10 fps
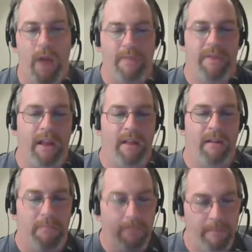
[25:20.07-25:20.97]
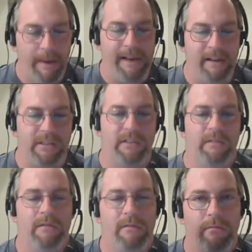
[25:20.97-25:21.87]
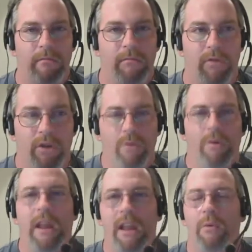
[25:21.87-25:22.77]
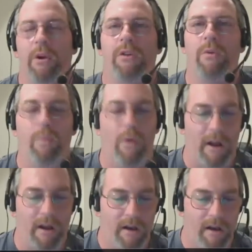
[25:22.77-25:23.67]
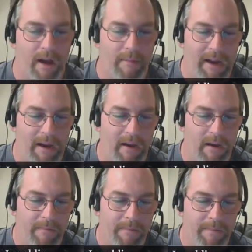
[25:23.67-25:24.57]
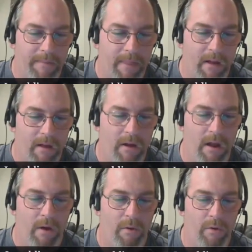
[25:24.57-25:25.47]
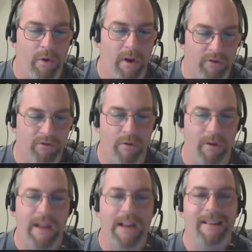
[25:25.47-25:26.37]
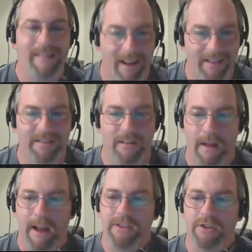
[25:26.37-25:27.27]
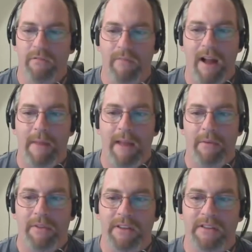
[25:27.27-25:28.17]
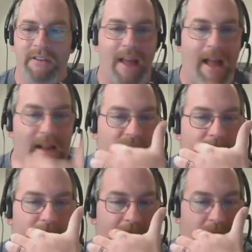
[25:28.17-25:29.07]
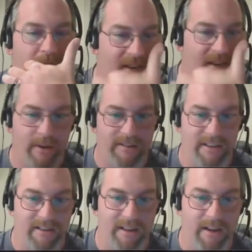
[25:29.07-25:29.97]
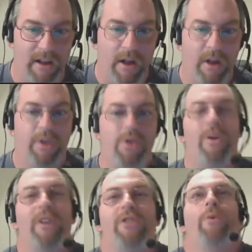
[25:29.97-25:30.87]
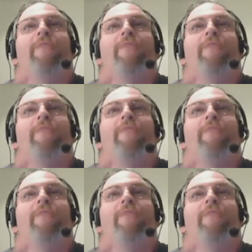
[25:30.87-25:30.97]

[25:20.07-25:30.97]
nothing beats you getting what you want. I mean, you know, you can truly customize your ROM. And with this /m link, which I didn't know existed, you can